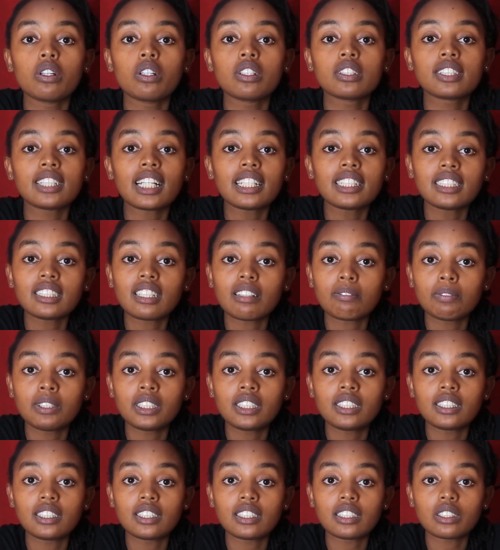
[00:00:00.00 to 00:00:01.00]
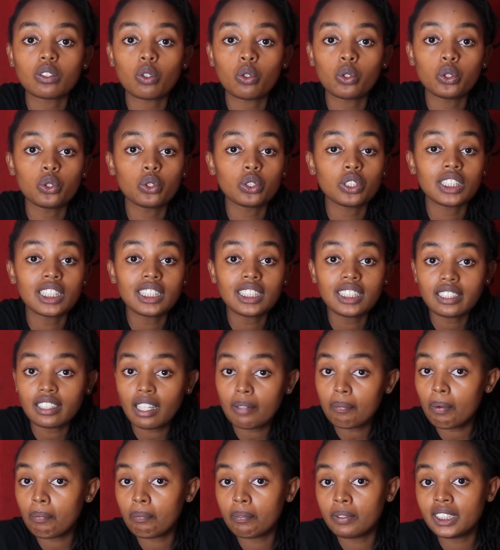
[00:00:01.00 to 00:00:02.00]
starting a business or you're setting
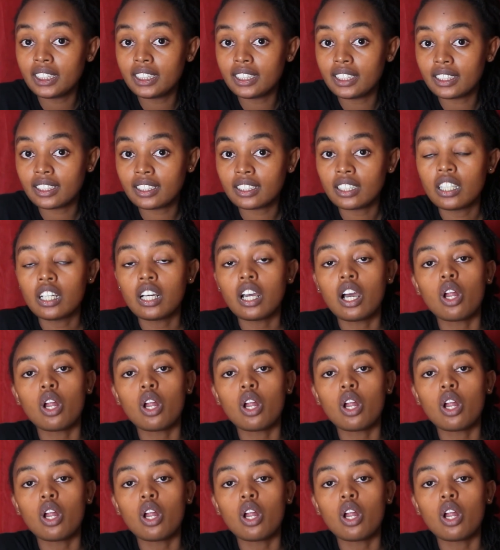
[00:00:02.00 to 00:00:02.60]
up a business,